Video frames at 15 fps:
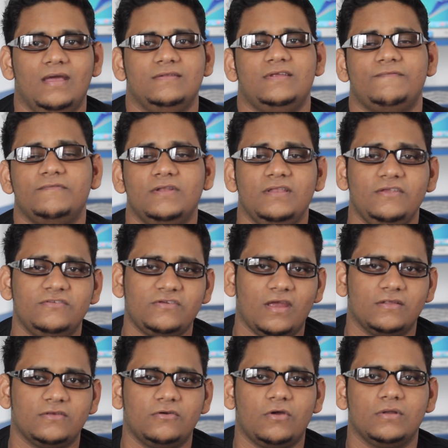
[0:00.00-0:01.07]
definitely share
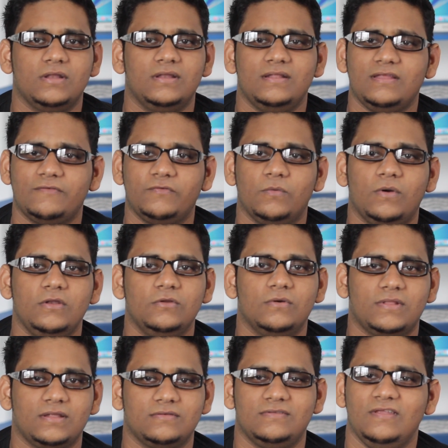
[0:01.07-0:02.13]
it around and let everyone know
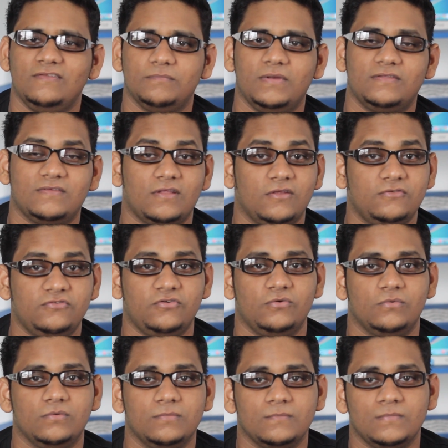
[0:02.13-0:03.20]
that these myths are not true.